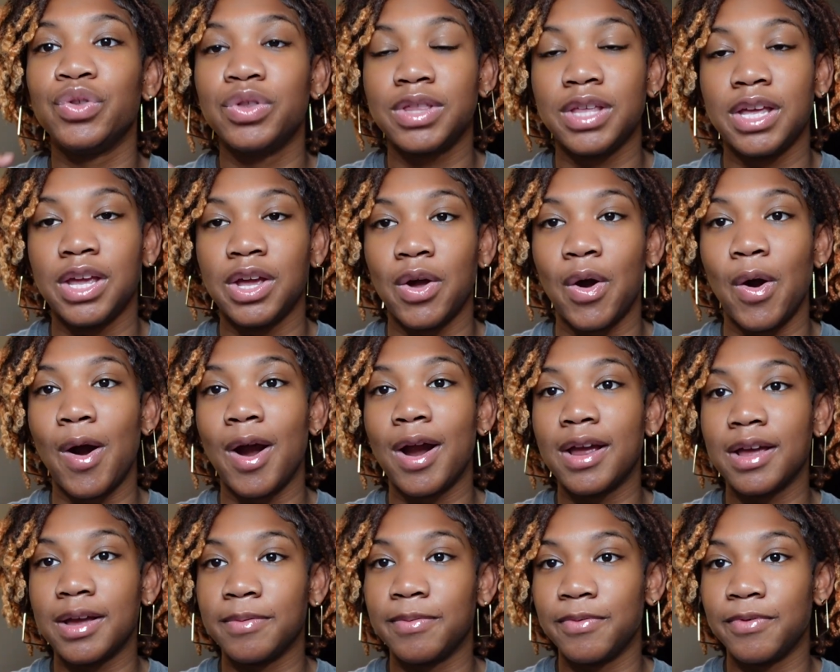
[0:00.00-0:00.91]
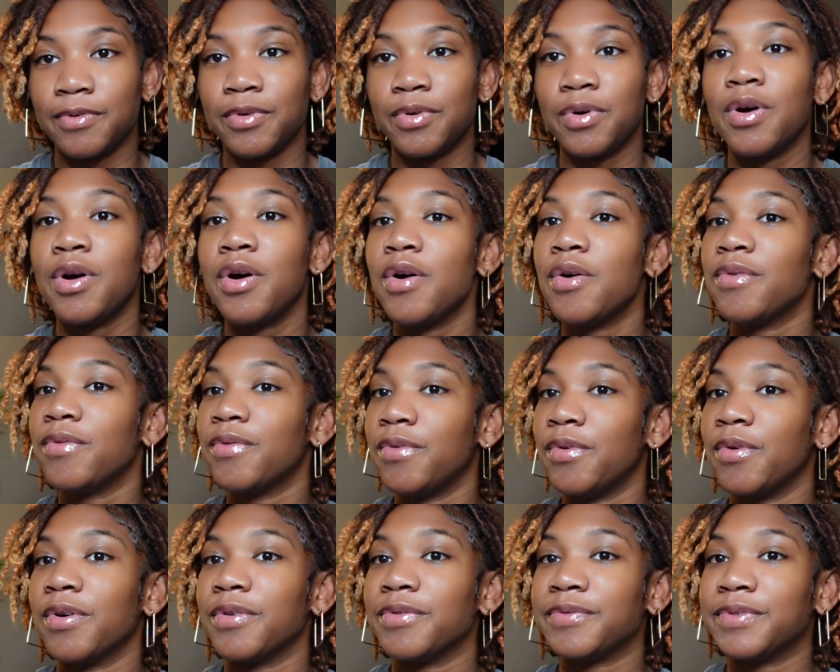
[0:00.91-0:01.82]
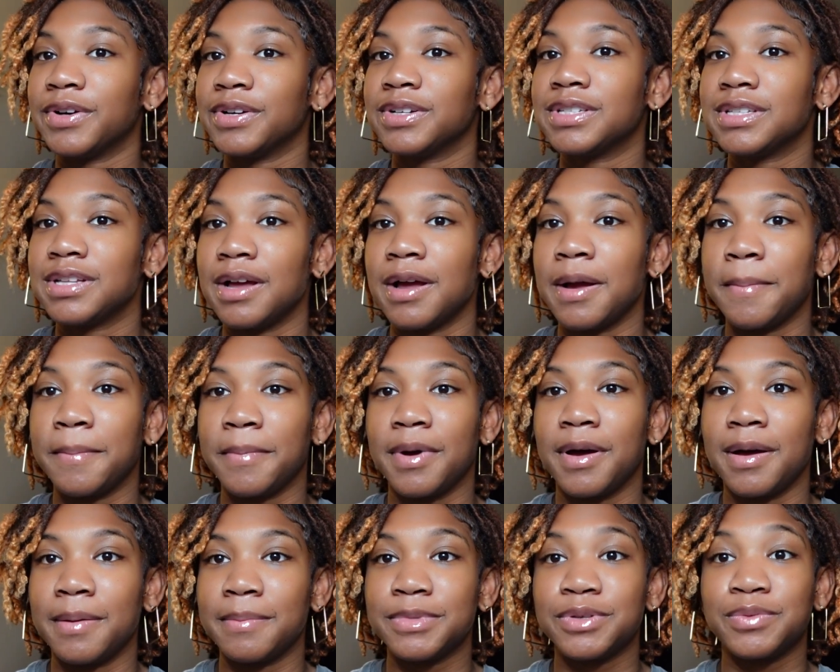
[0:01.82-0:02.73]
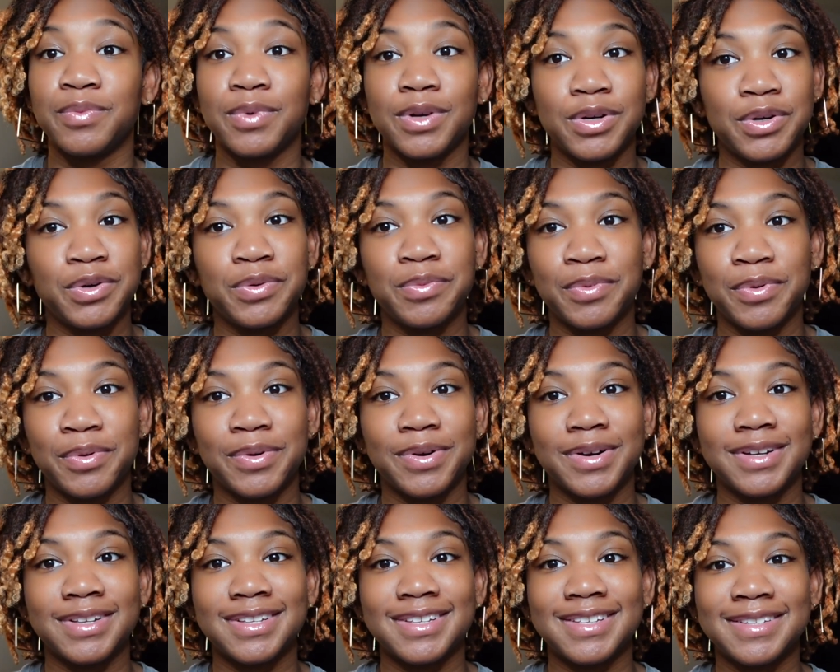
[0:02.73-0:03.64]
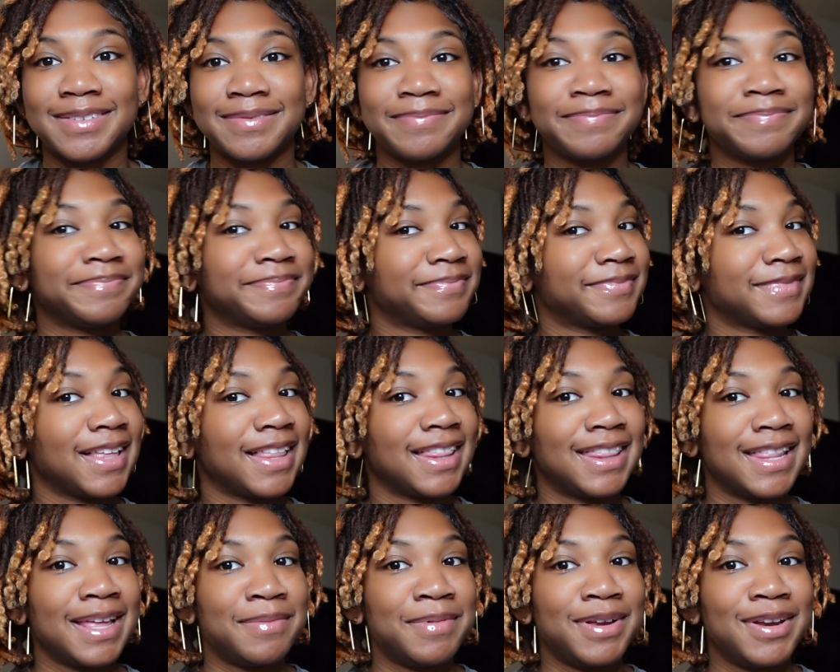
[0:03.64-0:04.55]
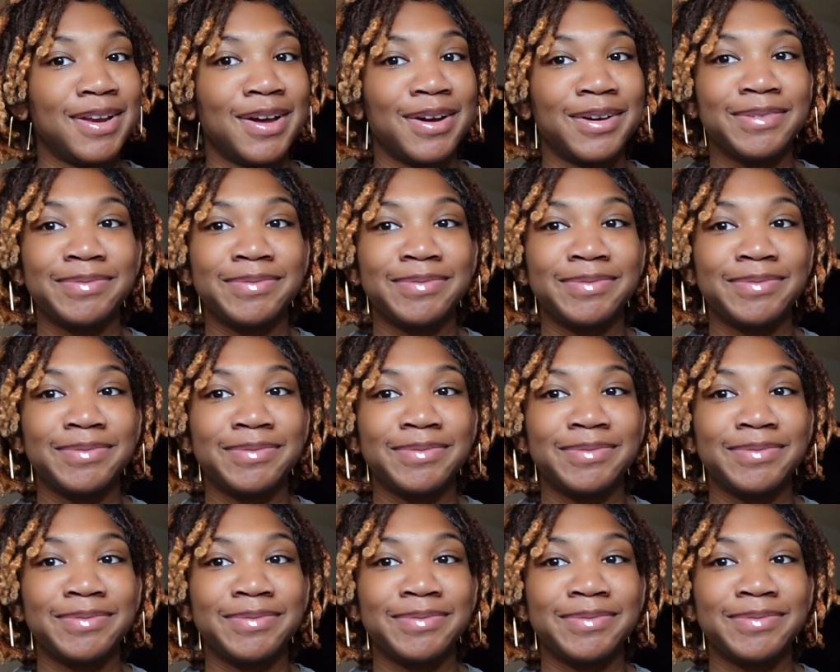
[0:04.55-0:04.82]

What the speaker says: think are helpful for first-time moms with newborns? Let me know.